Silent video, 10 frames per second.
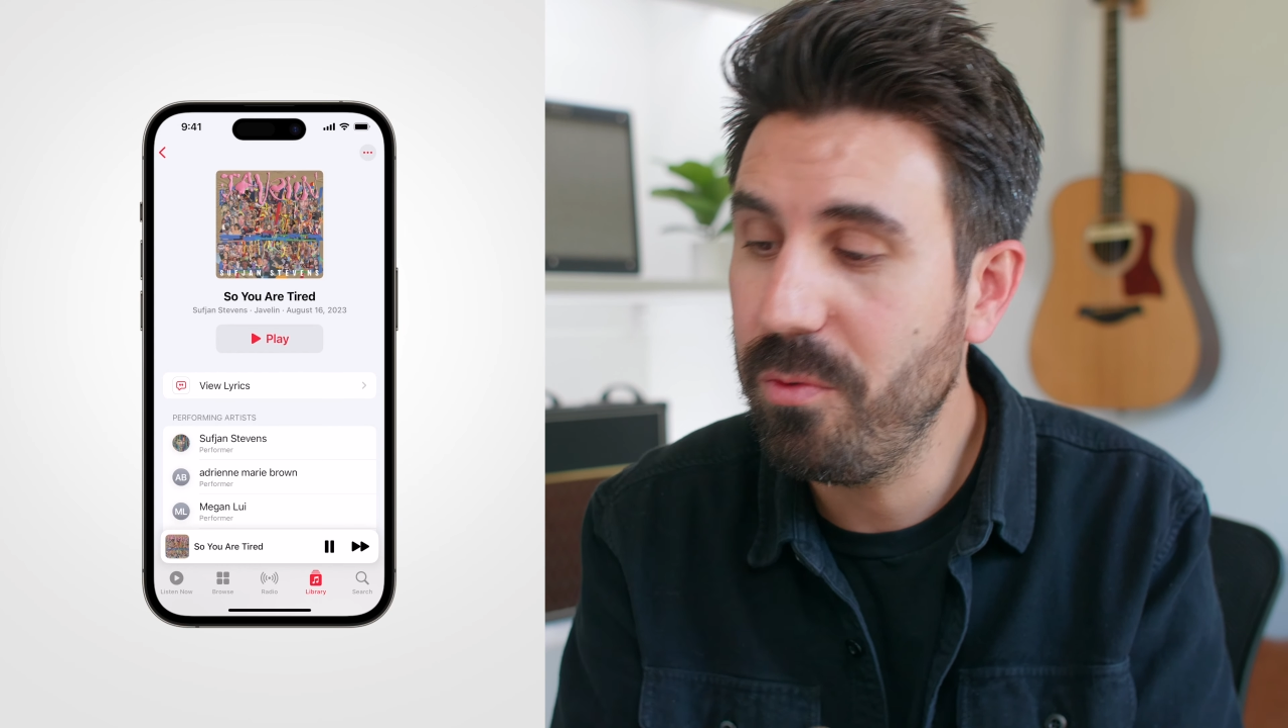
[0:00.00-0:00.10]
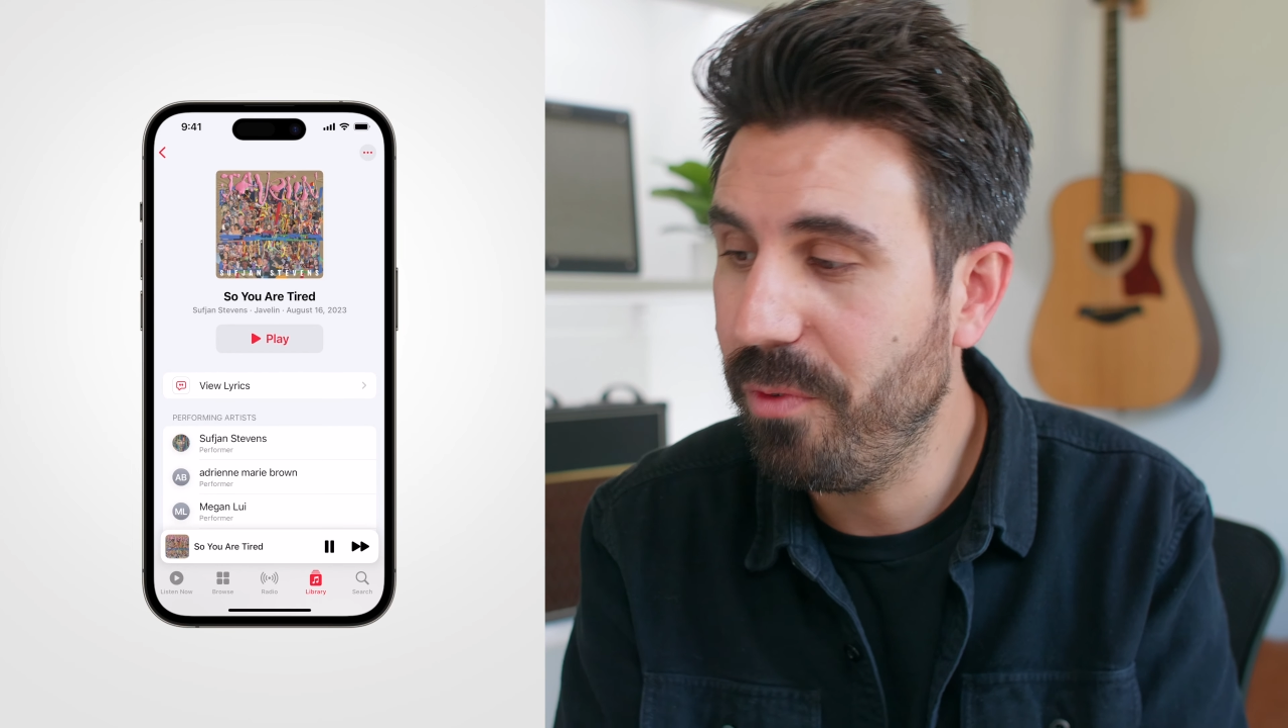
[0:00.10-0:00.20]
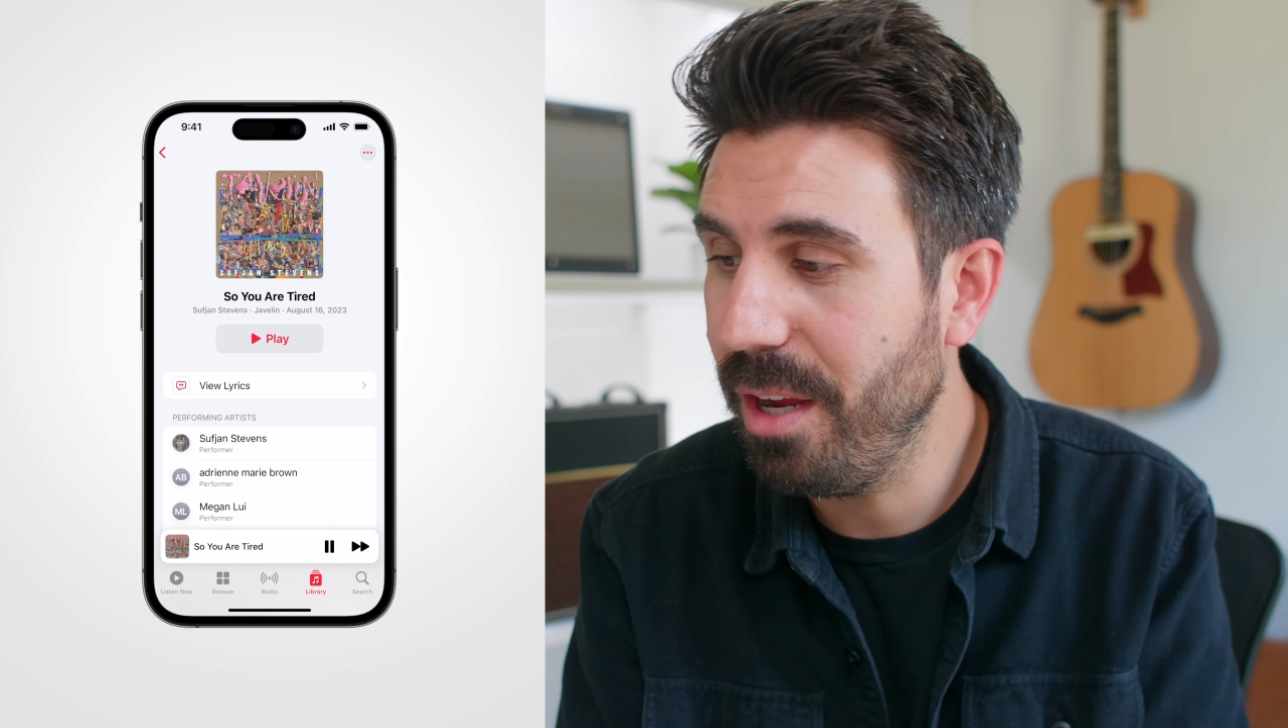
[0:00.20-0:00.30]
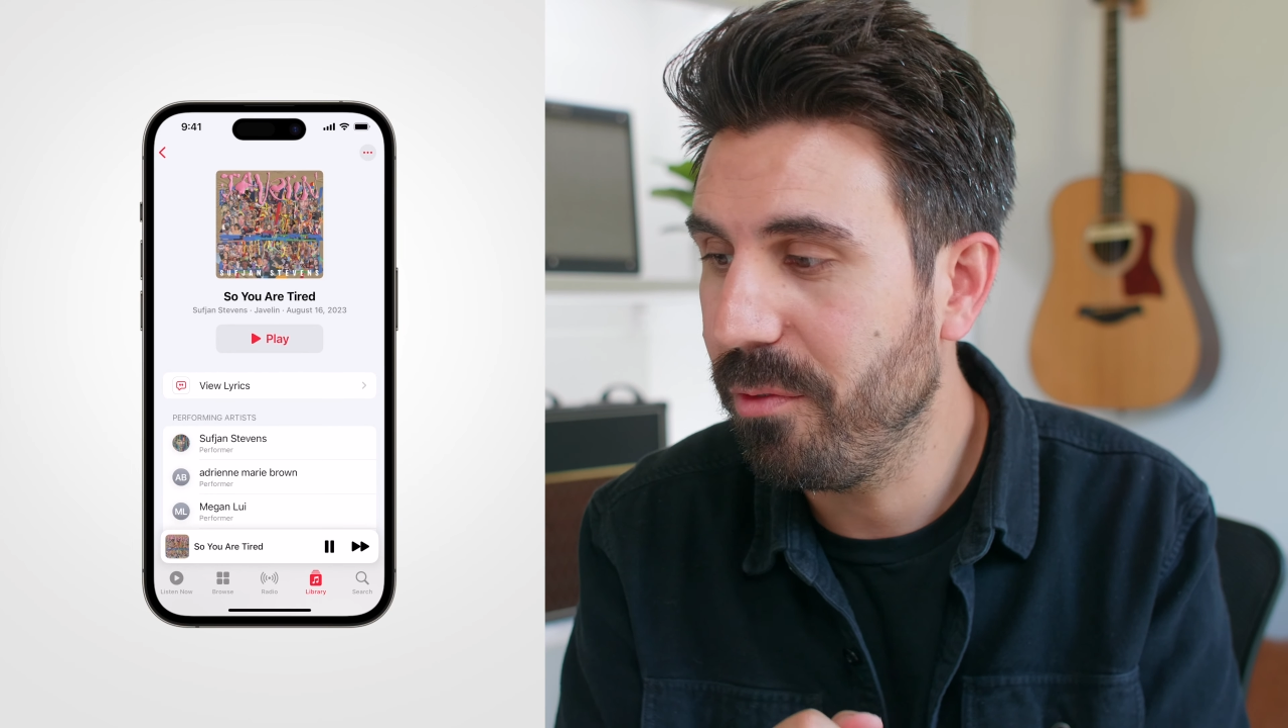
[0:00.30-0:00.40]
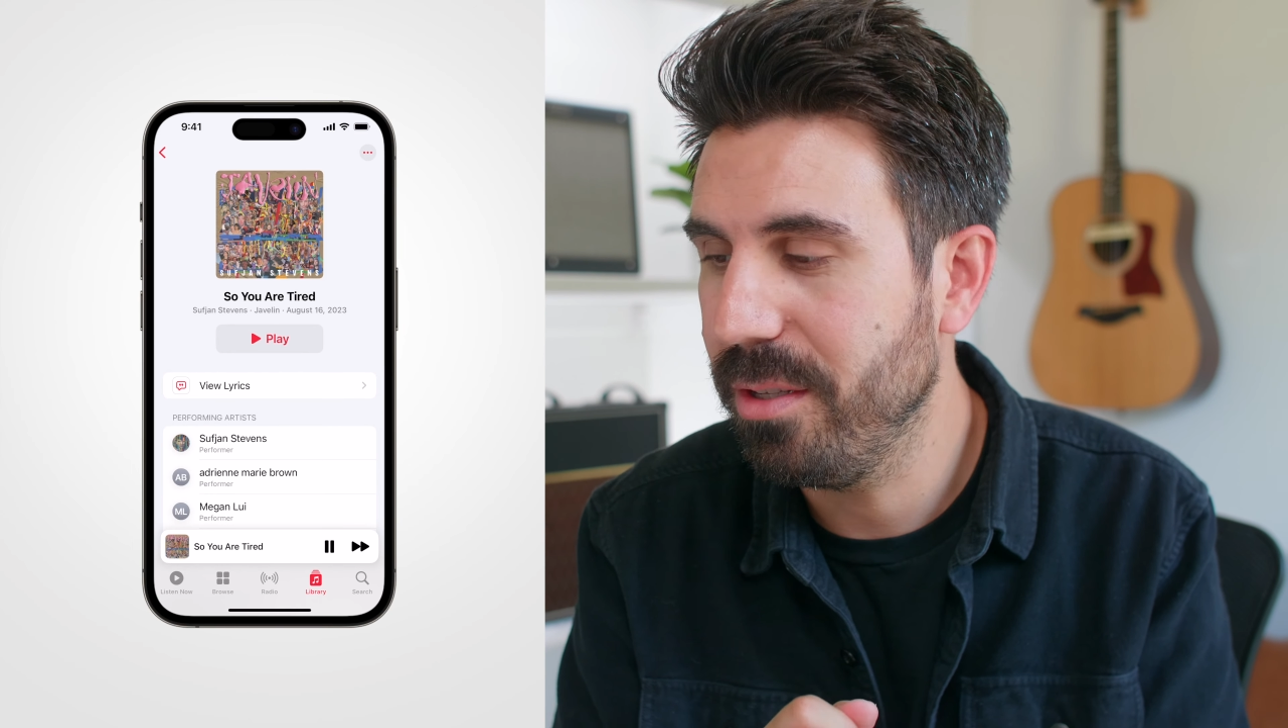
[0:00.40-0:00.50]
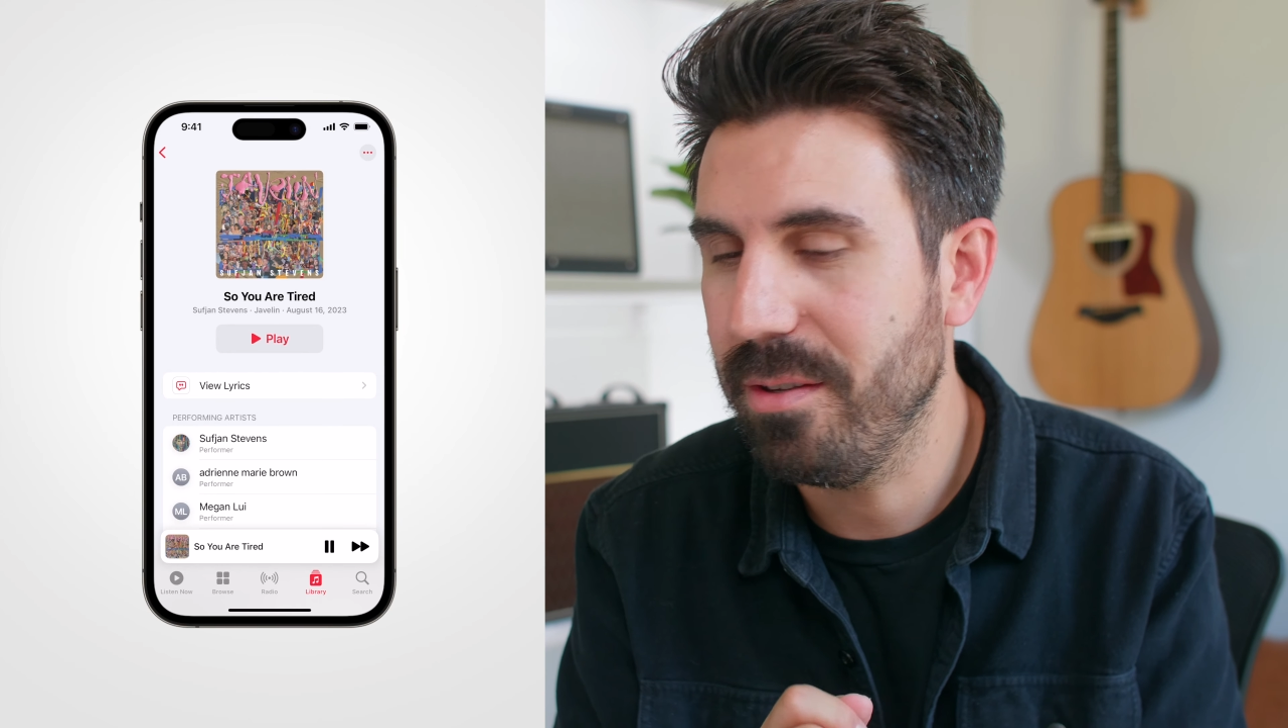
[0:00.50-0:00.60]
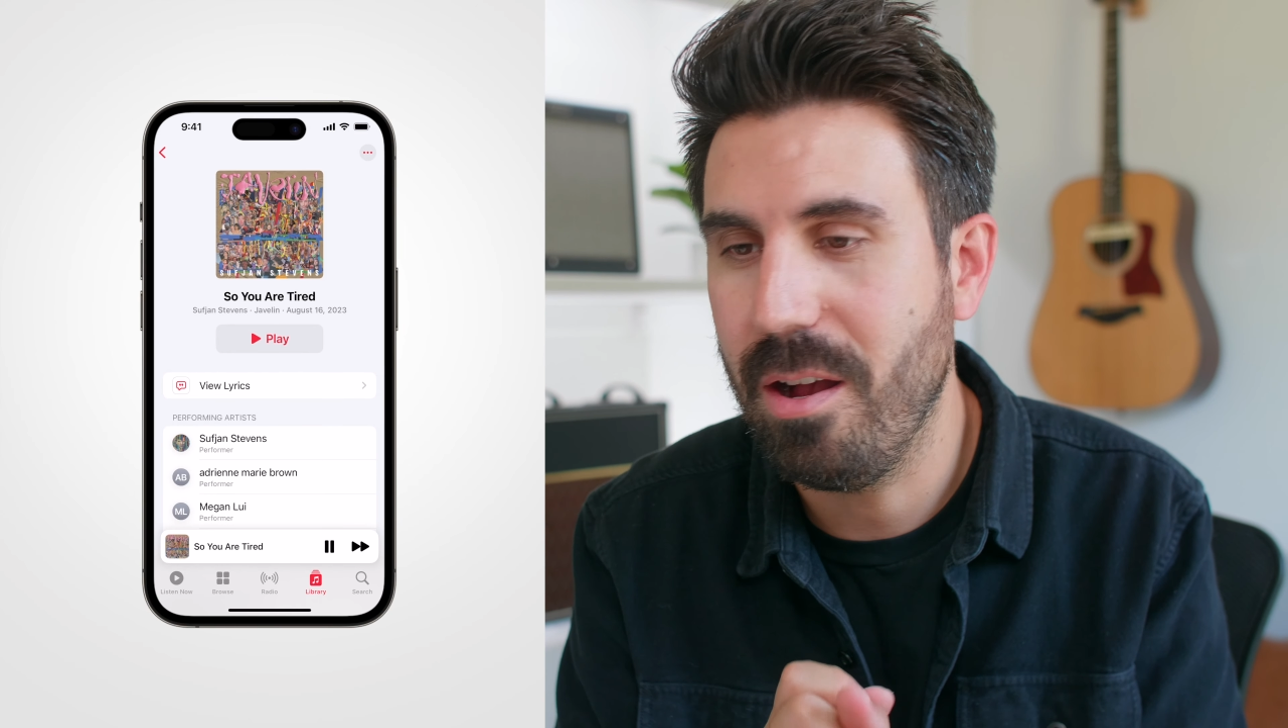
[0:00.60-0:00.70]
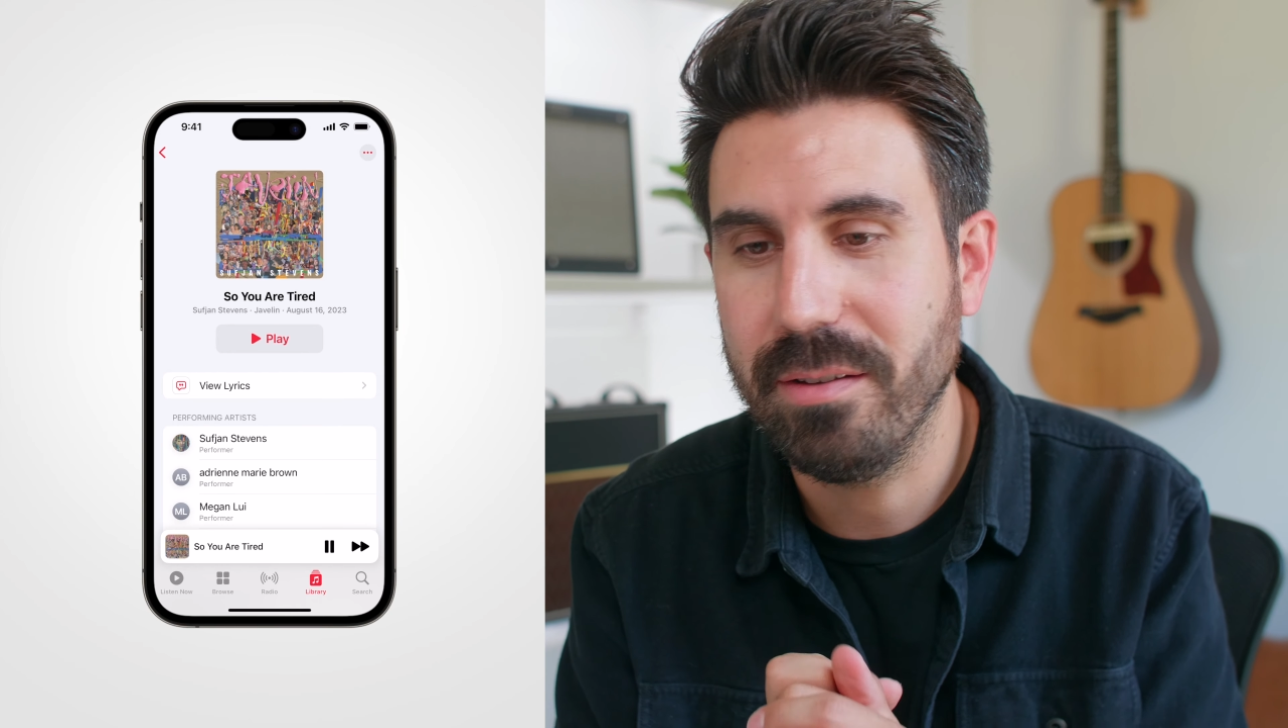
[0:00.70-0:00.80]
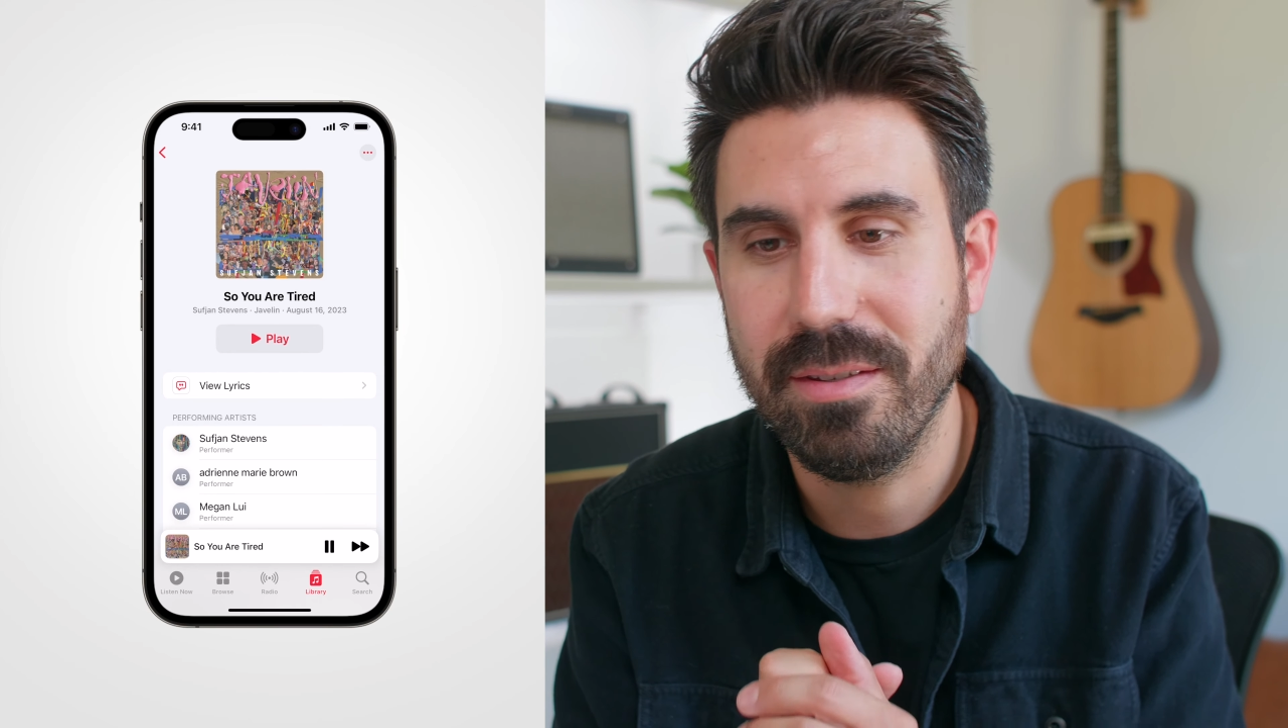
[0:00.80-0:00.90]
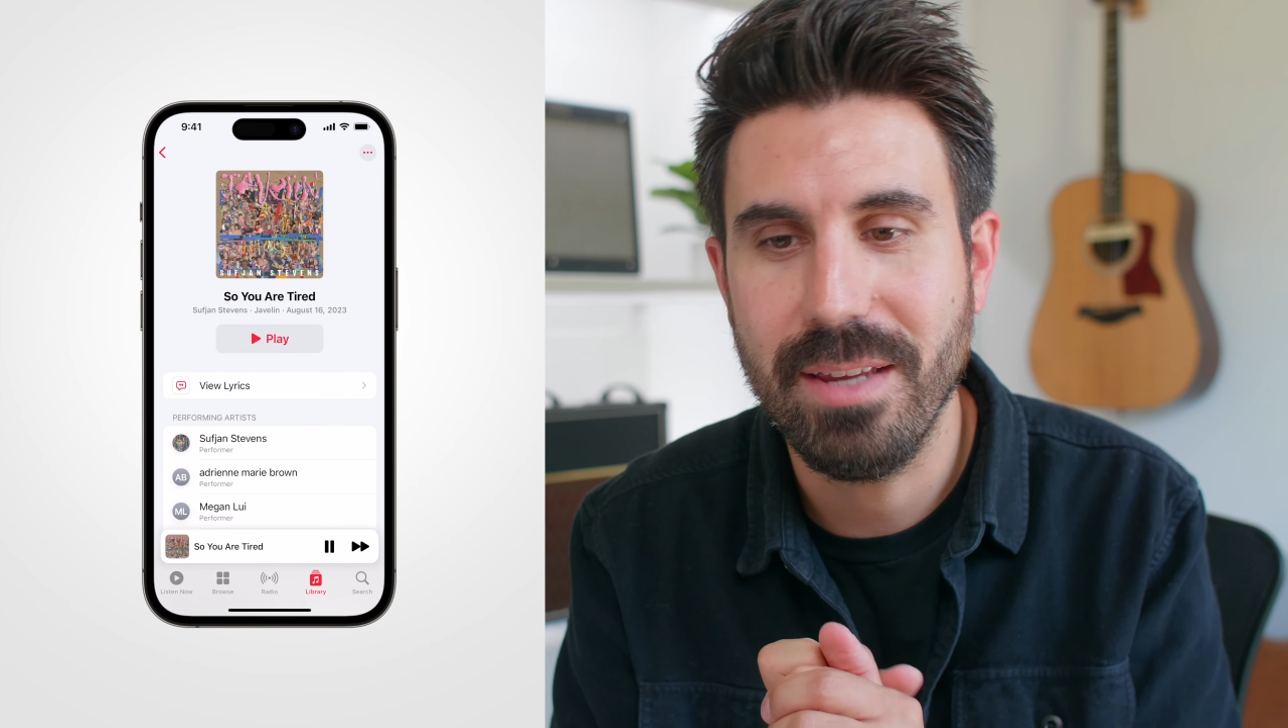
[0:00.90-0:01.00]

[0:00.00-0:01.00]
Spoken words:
favorite songs.